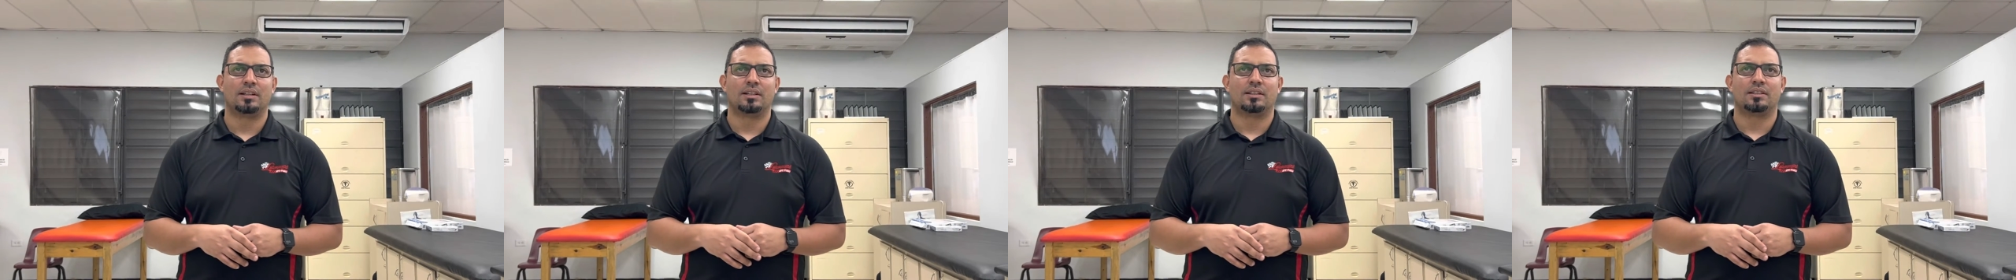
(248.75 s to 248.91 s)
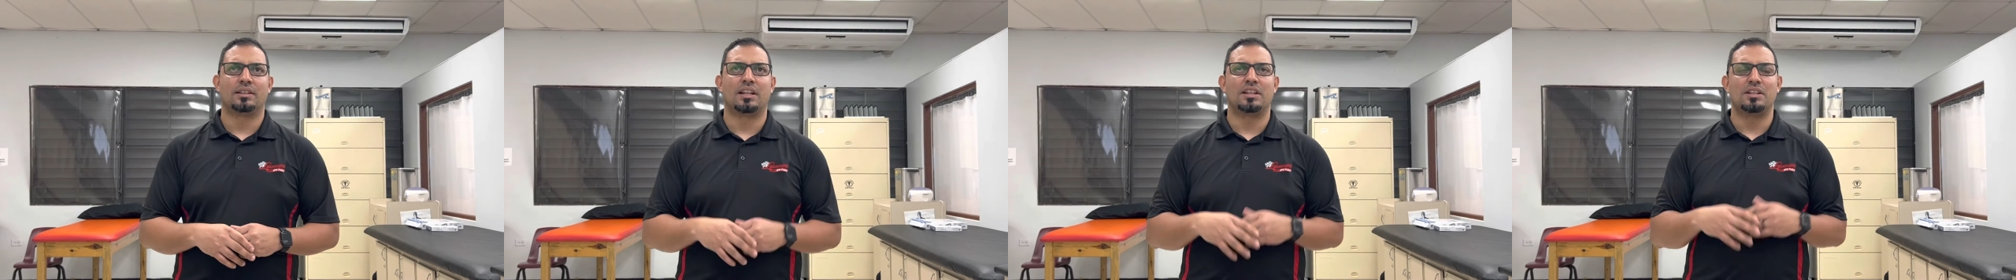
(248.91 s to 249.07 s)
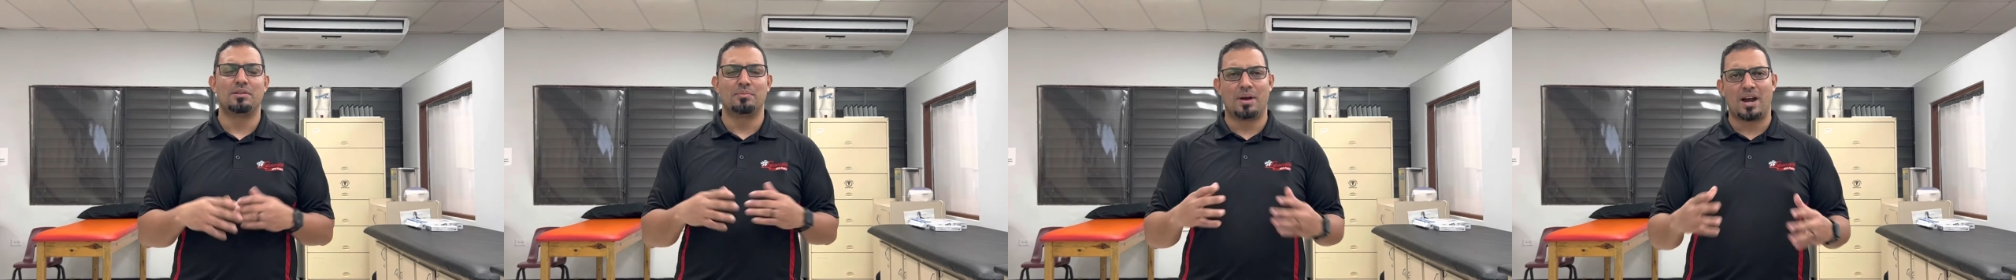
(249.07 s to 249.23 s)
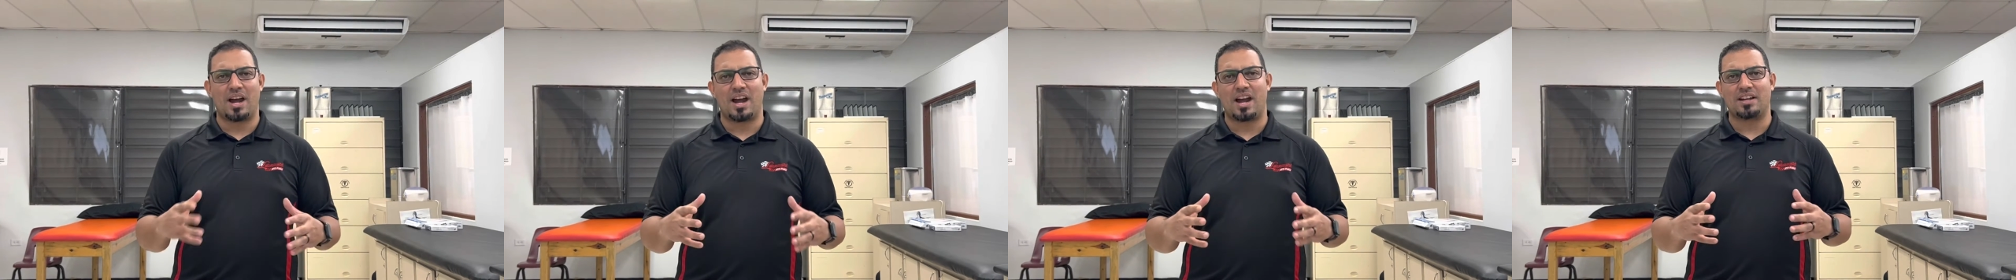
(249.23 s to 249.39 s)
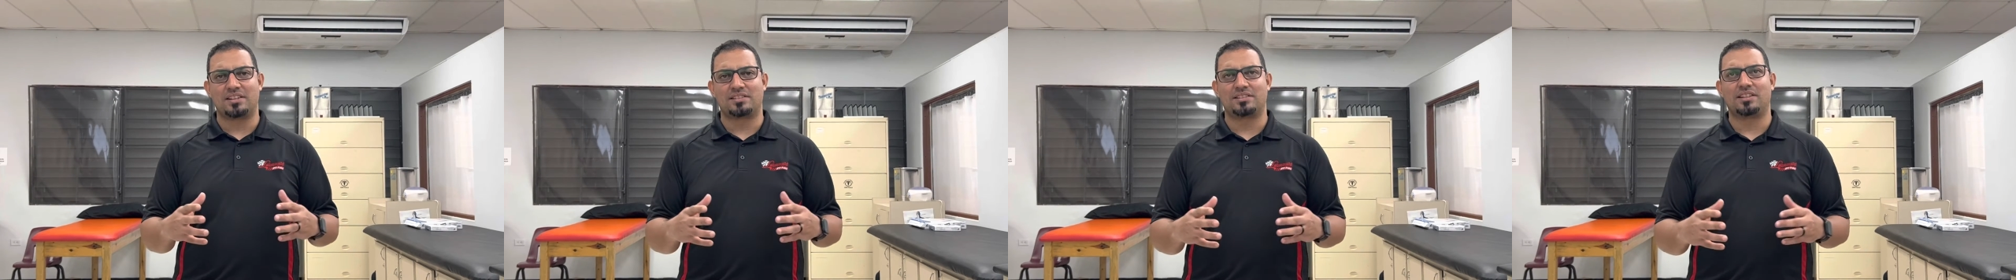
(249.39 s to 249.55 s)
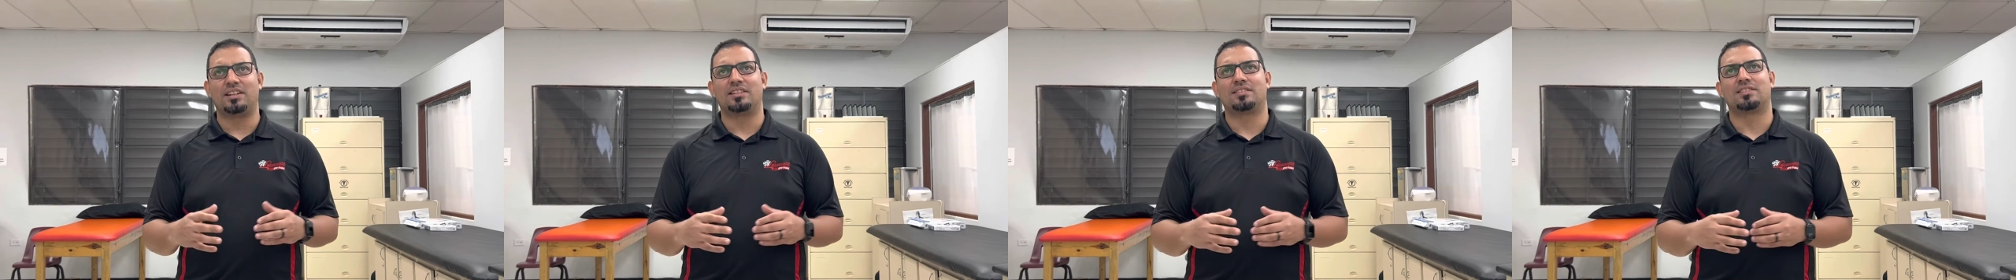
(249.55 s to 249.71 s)
The
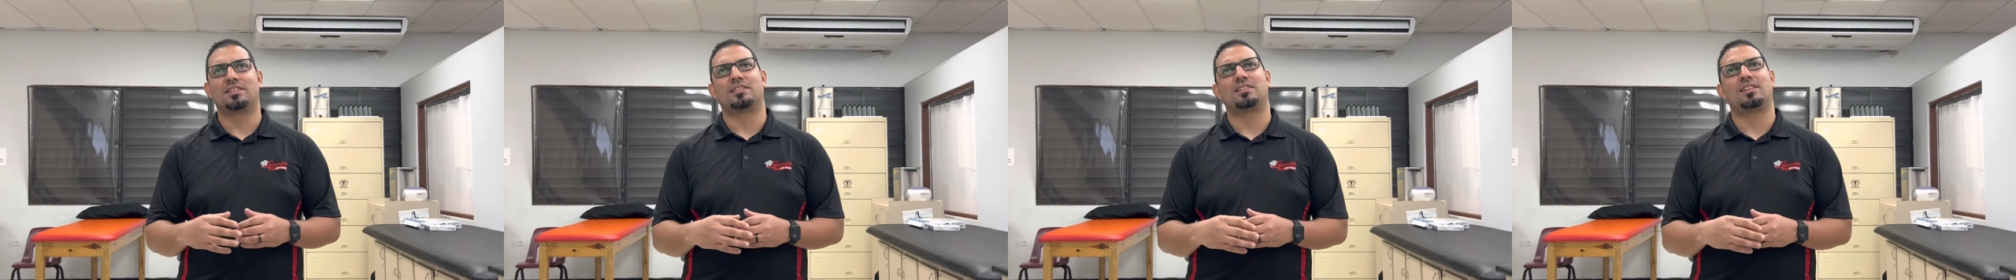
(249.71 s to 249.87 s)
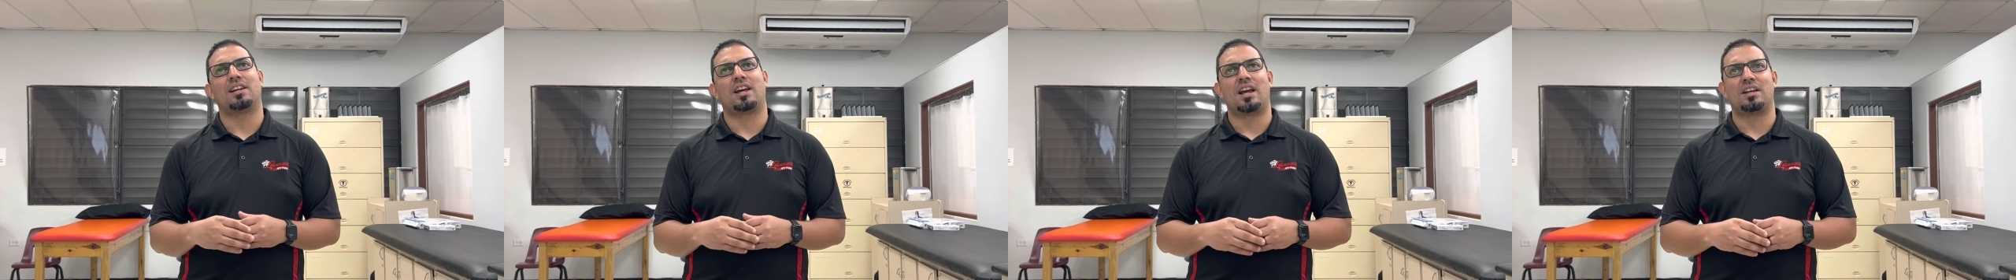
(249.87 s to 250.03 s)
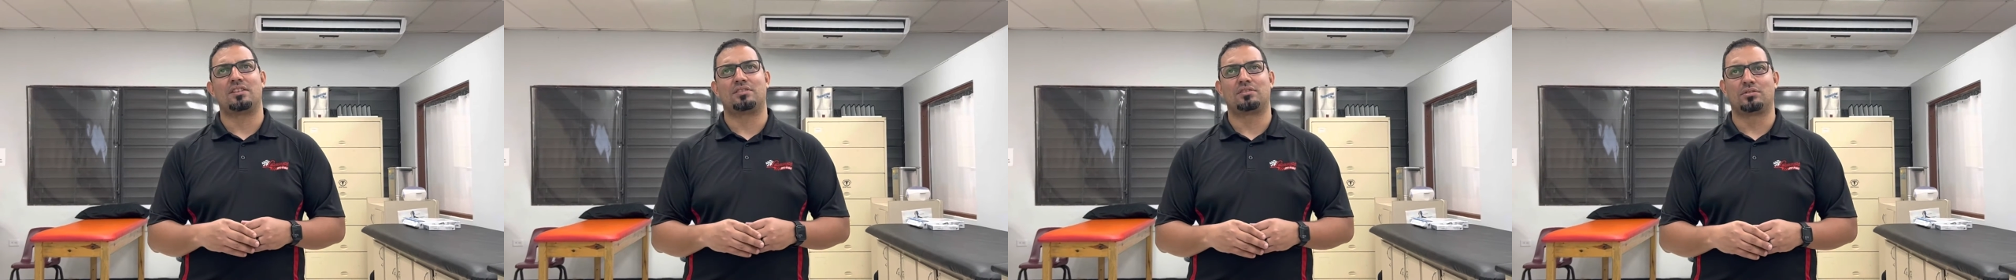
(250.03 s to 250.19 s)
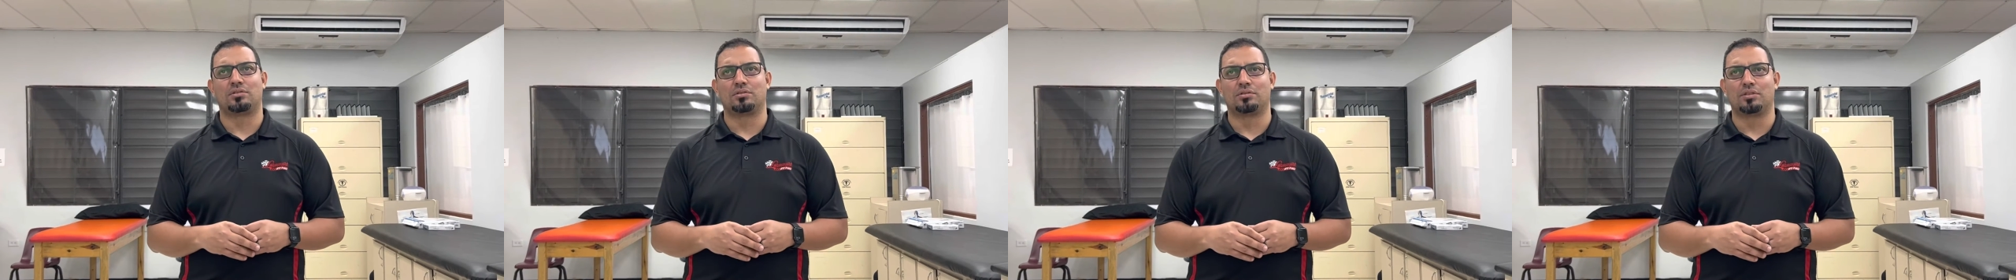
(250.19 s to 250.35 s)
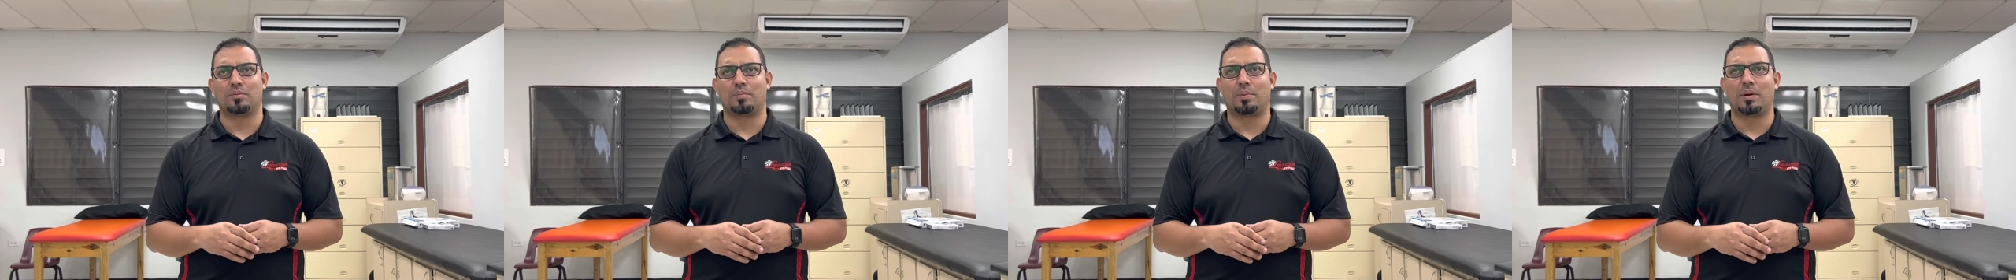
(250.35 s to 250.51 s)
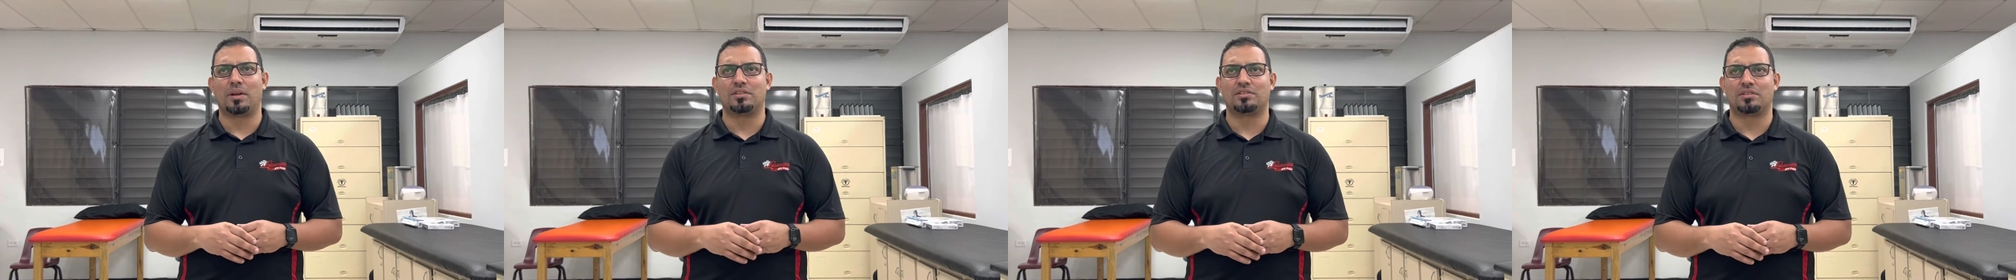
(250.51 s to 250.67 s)
device is attached to the
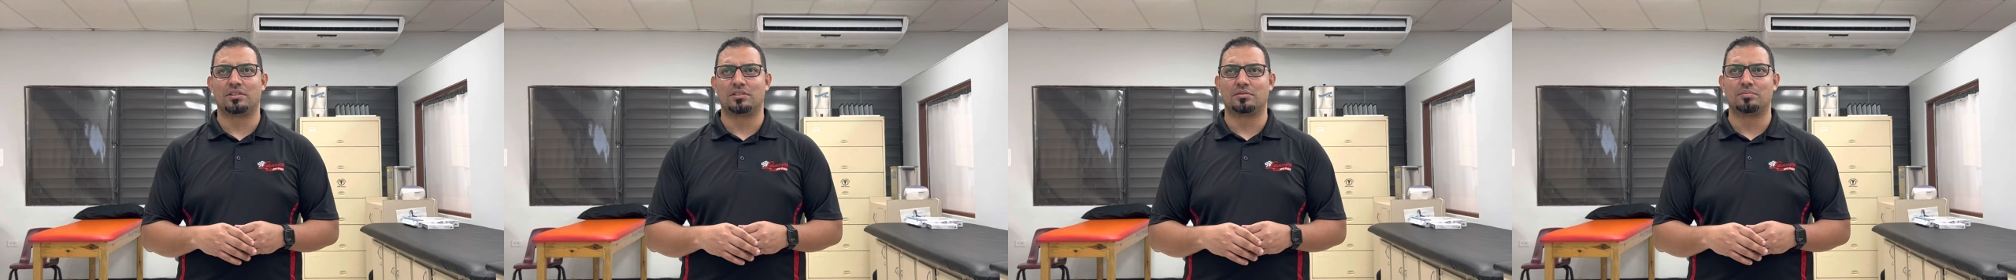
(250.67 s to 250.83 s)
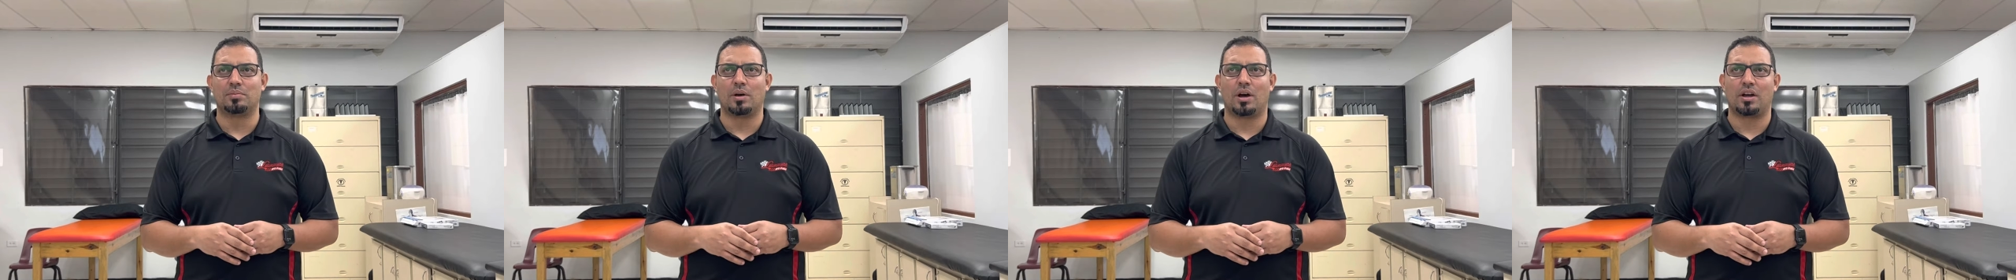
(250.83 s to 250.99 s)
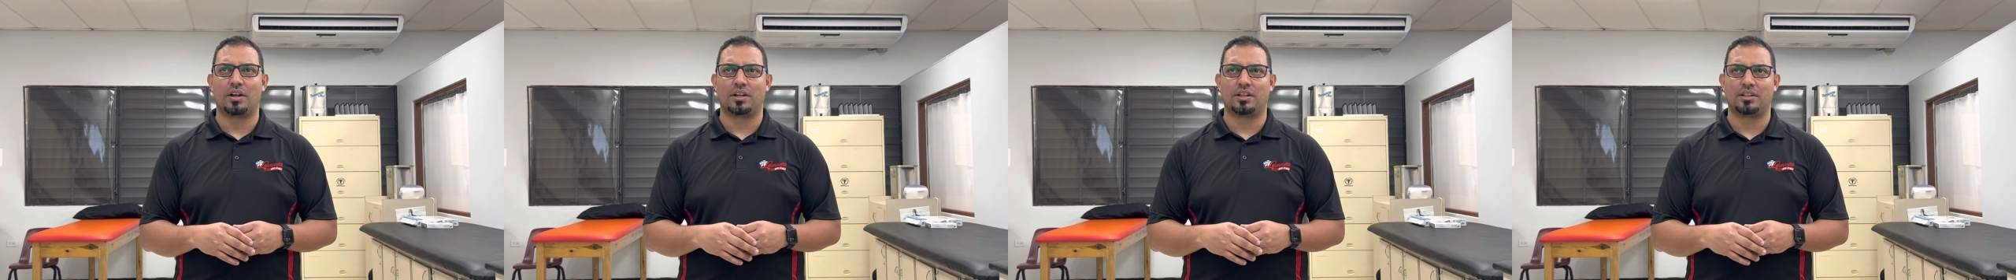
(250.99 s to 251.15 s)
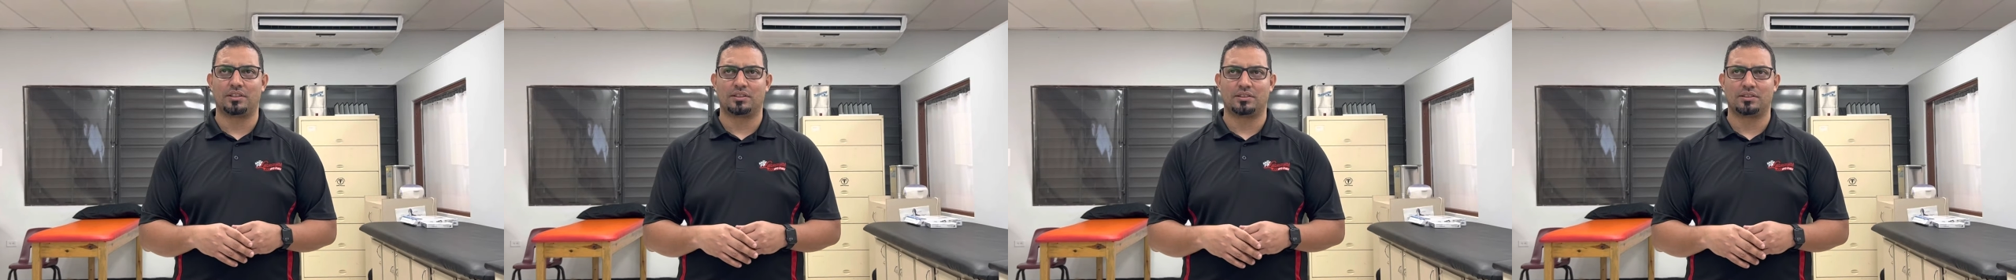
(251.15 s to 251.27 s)
patient's body,